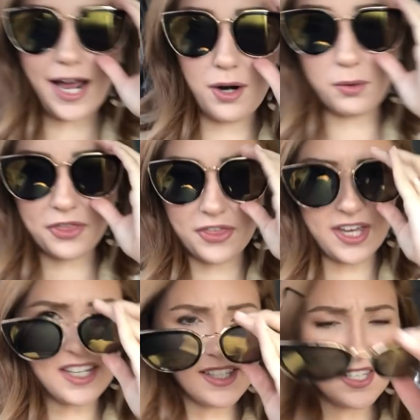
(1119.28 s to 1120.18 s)
I don't
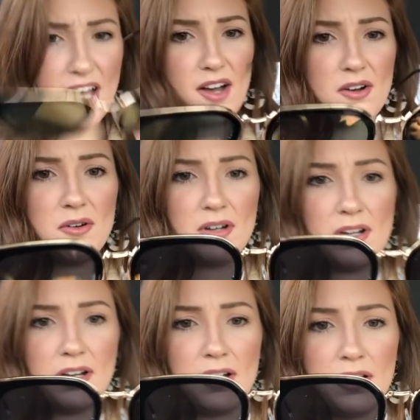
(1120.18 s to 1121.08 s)
think so.
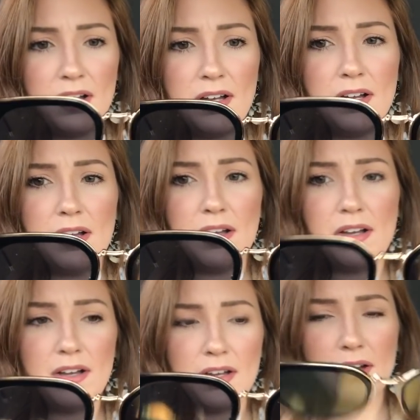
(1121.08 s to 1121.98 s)

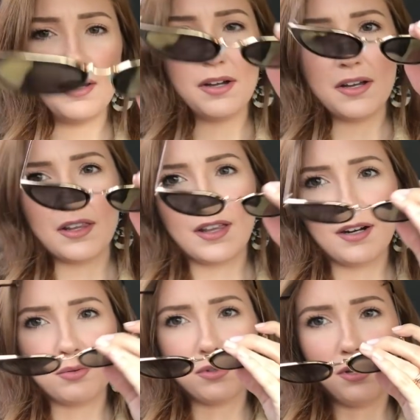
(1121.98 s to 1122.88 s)
They
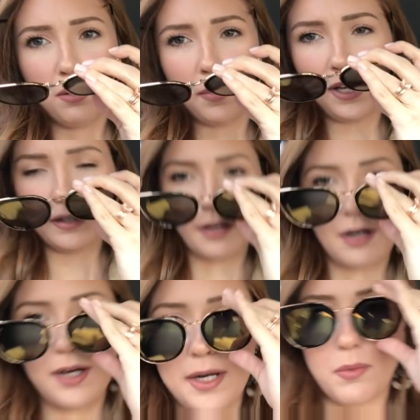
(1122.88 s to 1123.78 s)
don't look bent.
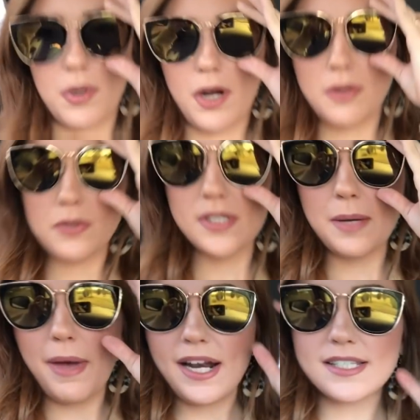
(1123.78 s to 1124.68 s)
We're going to a
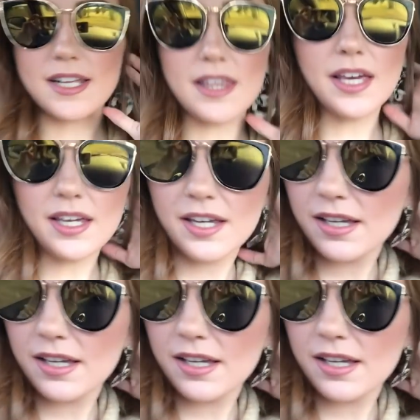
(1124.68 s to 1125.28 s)
St. Patty's Day thing.